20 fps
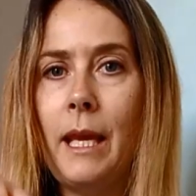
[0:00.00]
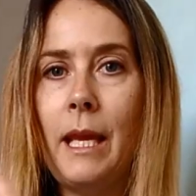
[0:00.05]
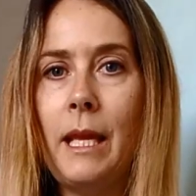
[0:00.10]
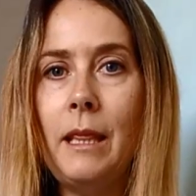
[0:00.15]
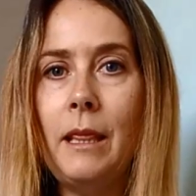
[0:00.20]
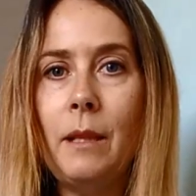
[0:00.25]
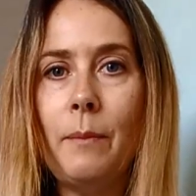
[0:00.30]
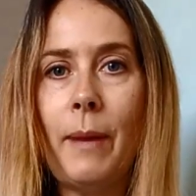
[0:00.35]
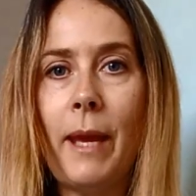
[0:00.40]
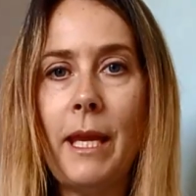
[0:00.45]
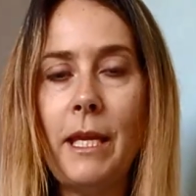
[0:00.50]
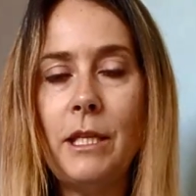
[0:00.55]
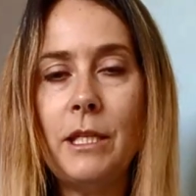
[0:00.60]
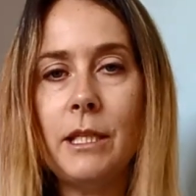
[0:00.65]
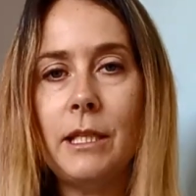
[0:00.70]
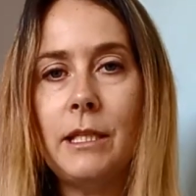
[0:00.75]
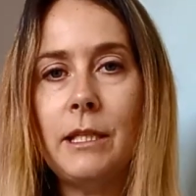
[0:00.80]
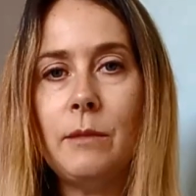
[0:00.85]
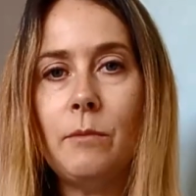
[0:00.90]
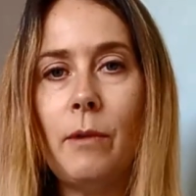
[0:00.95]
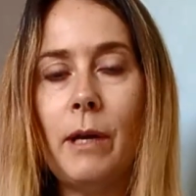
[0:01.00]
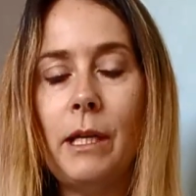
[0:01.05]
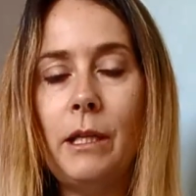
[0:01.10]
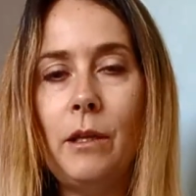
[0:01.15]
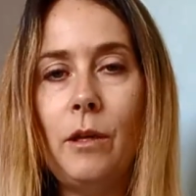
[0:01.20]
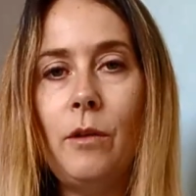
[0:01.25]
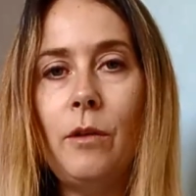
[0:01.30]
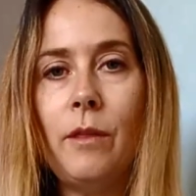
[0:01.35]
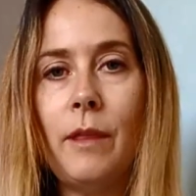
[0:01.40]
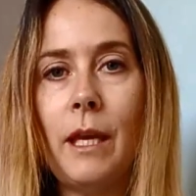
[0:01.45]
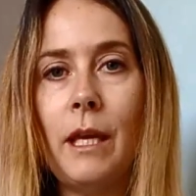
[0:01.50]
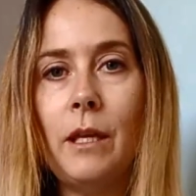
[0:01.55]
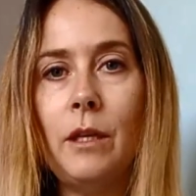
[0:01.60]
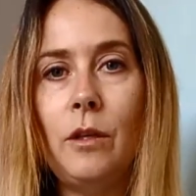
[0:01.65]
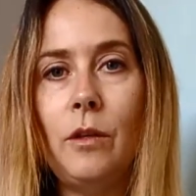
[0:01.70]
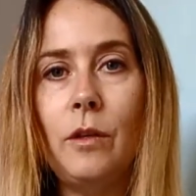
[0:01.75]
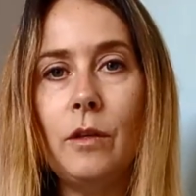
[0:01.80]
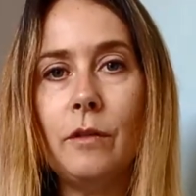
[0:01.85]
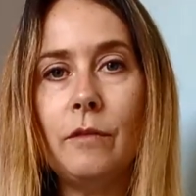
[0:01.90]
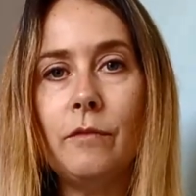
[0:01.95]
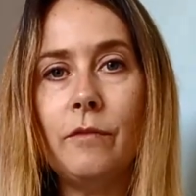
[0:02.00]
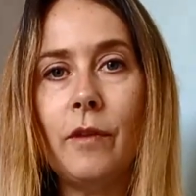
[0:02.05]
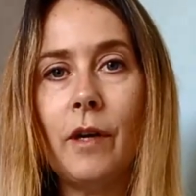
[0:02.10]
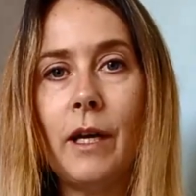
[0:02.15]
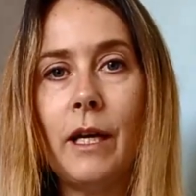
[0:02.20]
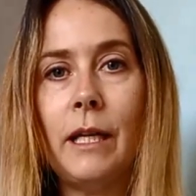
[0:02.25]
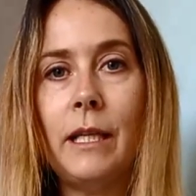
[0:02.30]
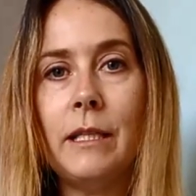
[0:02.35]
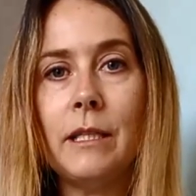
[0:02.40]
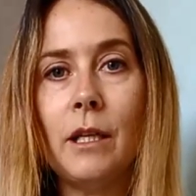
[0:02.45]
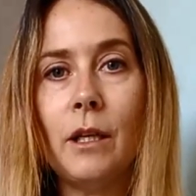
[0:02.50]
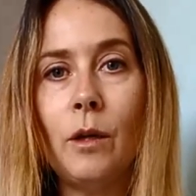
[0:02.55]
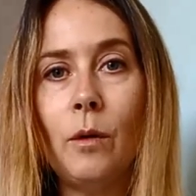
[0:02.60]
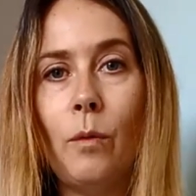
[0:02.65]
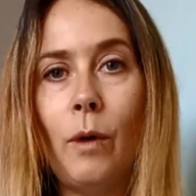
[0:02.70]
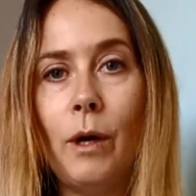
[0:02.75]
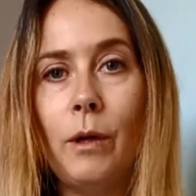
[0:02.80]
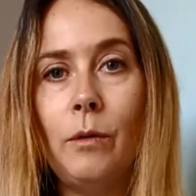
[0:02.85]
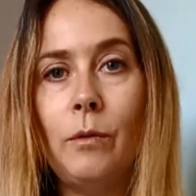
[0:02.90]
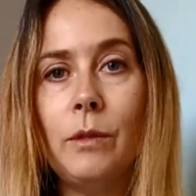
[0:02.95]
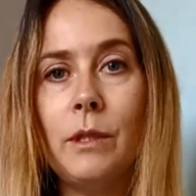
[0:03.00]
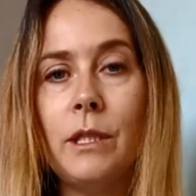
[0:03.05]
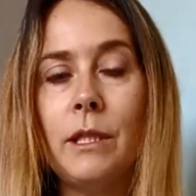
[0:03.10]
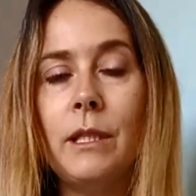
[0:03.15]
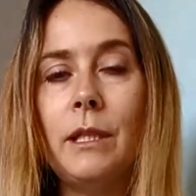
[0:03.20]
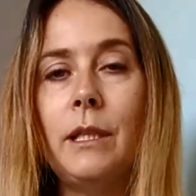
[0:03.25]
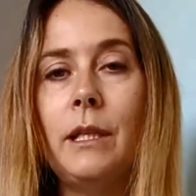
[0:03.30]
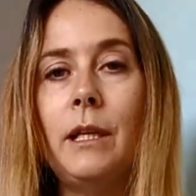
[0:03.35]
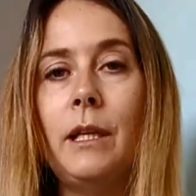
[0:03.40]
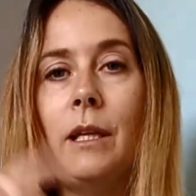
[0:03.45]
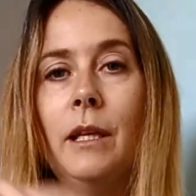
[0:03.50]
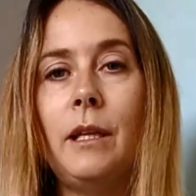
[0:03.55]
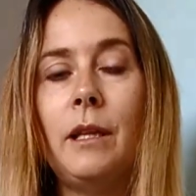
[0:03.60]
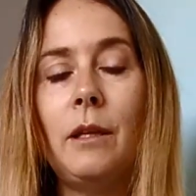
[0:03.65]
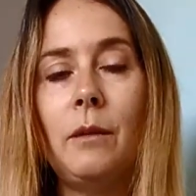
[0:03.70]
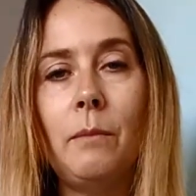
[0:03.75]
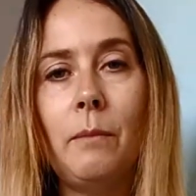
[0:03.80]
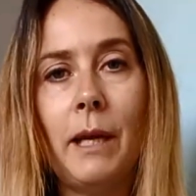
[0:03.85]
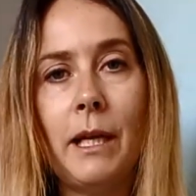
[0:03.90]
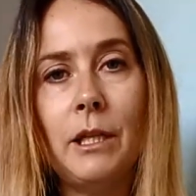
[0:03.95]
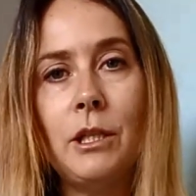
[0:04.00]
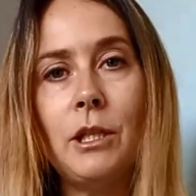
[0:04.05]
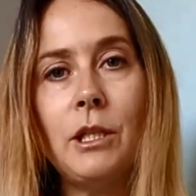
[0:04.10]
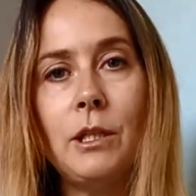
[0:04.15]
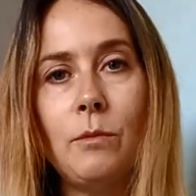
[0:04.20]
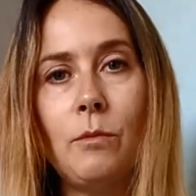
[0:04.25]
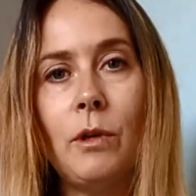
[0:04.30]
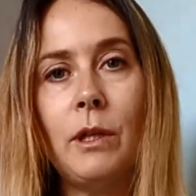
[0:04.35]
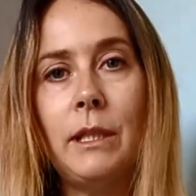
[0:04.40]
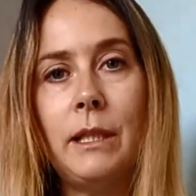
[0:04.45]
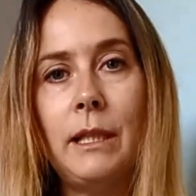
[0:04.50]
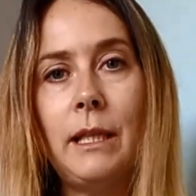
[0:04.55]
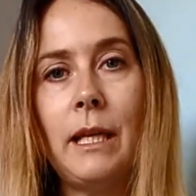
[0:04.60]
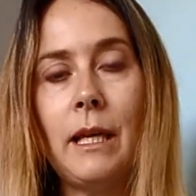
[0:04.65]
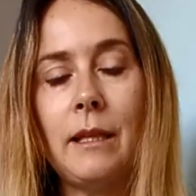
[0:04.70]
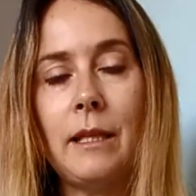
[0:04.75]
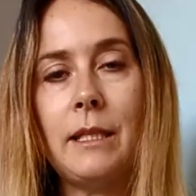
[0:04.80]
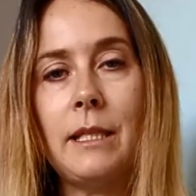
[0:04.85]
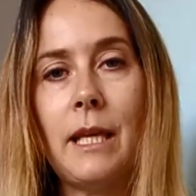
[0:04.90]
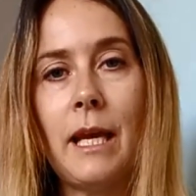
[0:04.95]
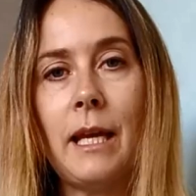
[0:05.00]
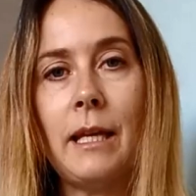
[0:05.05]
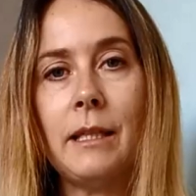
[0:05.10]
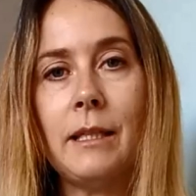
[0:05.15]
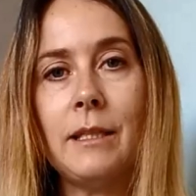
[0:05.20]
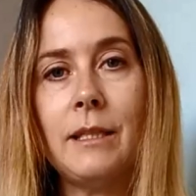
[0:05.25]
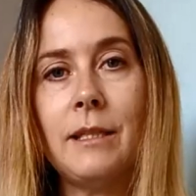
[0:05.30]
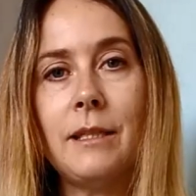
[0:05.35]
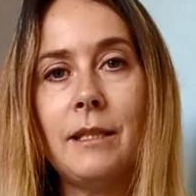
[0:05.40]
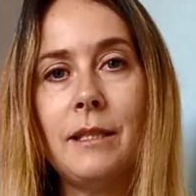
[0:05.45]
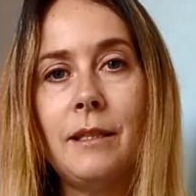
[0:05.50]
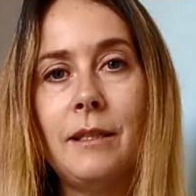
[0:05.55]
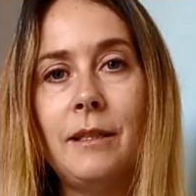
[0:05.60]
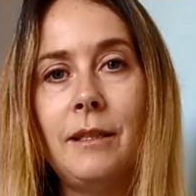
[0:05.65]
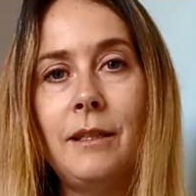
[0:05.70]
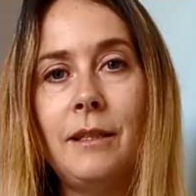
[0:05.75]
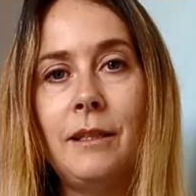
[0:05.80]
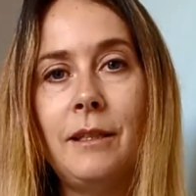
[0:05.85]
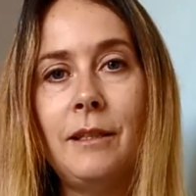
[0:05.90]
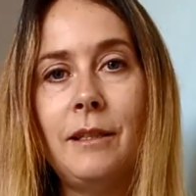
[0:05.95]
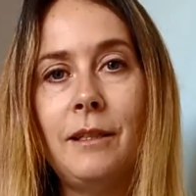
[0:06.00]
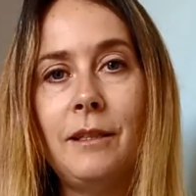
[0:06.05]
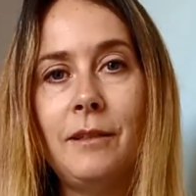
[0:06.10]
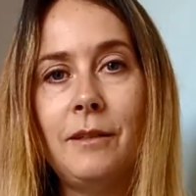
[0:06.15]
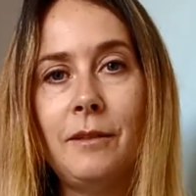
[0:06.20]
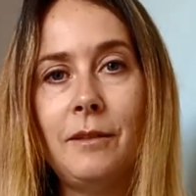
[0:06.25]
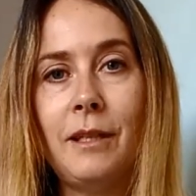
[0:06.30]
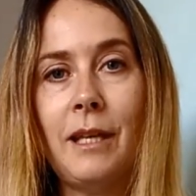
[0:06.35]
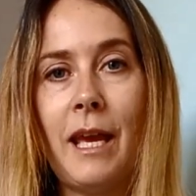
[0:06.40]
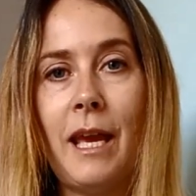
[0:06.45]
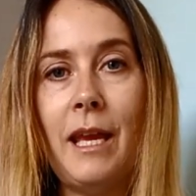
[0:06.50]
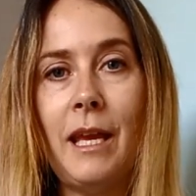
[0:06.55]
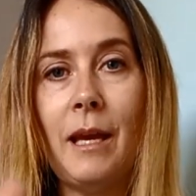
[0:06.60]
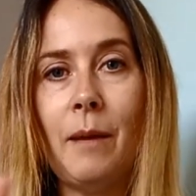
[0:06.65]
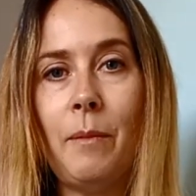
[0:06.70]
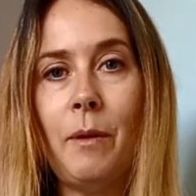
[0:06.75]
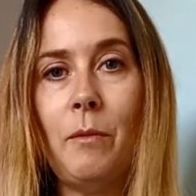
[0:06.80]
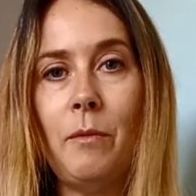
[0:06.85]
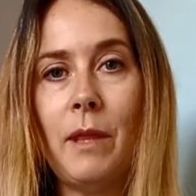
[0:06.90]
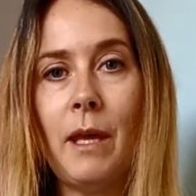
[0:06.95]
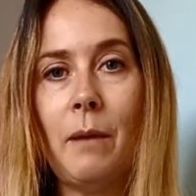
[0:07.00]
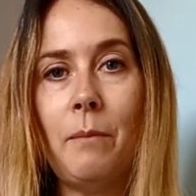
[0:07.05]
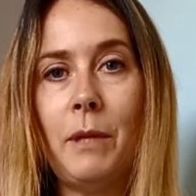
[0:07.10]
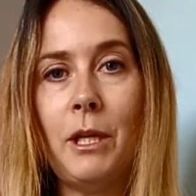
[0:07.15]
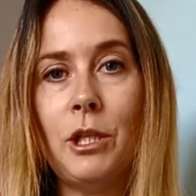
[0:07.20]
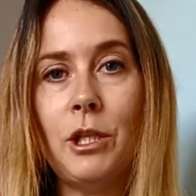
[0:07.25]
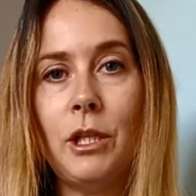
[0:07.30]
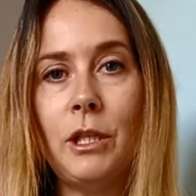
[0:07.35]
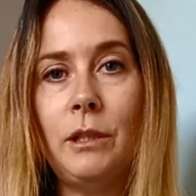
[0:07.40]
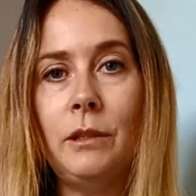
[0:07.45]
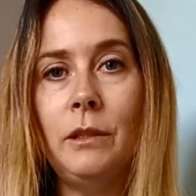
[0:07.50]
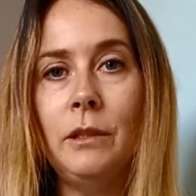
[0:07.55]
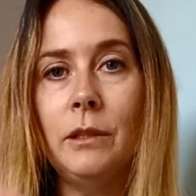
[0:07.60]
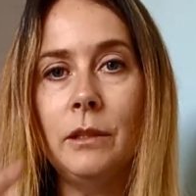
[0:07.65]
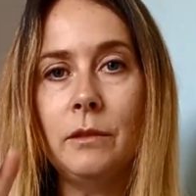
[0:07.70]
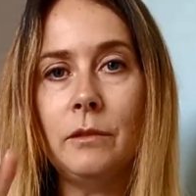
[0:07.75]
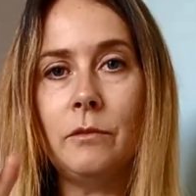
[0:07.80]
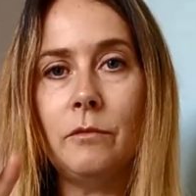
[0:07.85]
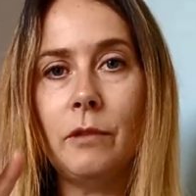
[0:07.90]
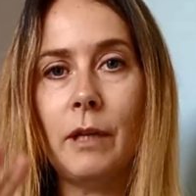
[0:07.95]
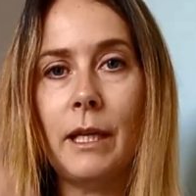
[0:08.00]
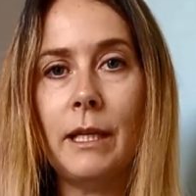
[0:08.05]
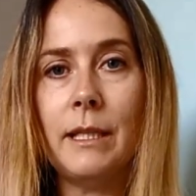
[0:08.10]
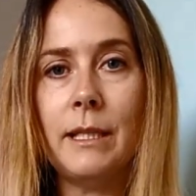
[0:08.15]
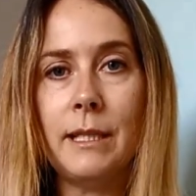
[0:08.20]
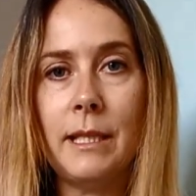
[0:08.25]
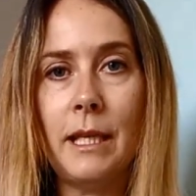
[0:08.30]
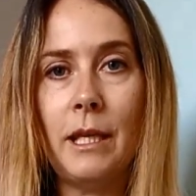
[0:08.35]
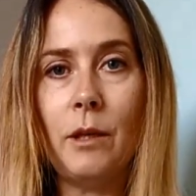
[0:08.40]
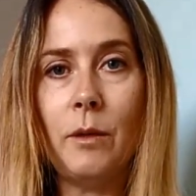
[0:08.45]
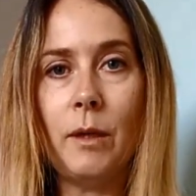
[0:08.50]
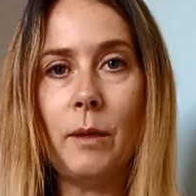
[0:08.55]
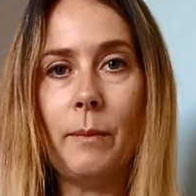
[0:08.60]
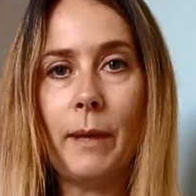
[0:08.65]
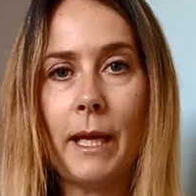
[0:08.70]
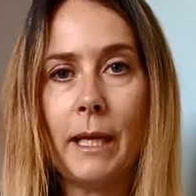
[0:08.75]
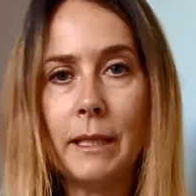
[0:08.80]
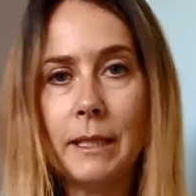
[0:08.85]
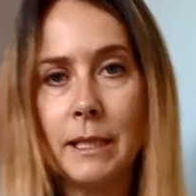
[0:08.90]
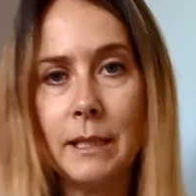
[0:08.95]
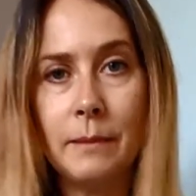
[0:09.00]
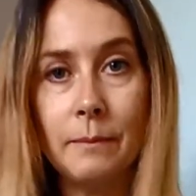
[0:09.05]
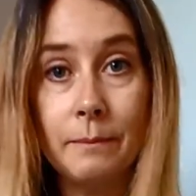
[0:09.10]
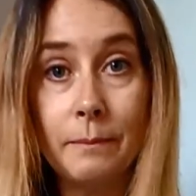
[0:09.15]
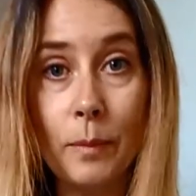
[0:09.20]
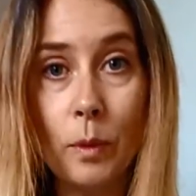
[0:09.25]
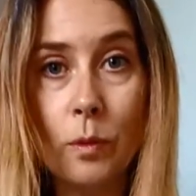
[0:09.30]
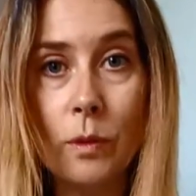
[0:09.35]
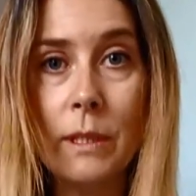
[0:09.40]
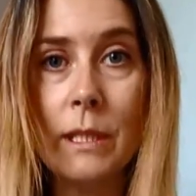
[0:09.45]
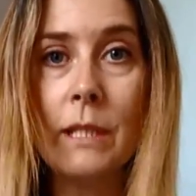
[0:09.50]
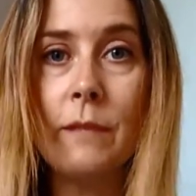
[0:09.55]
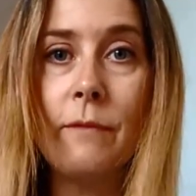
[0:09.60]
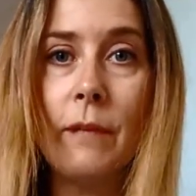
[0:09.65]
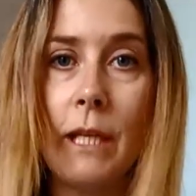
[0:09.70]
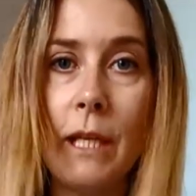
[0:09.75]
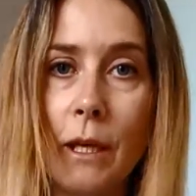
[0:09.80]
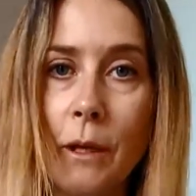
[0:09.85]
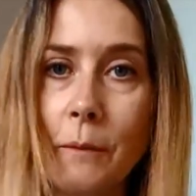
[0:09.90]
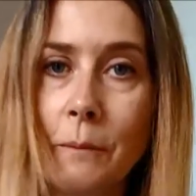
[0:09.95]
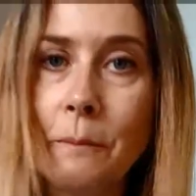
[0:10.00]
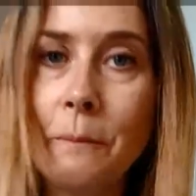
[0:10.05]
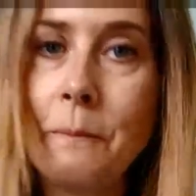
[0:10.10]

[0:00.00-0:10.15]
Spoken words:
in the pages where you think you can find a quote that matches one in the other text. Okay, happy with that mission? Right, see you in a bit. Pause this video.